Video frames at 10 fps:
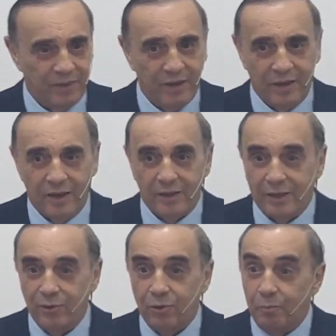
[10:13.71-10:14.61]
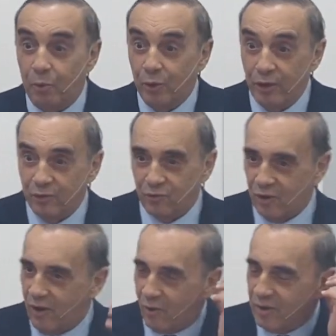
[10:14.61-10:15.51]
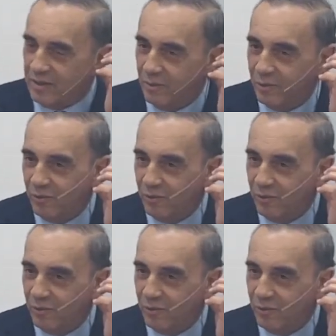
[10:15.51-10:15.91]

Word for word: and spiritual gifts, and etc., etc.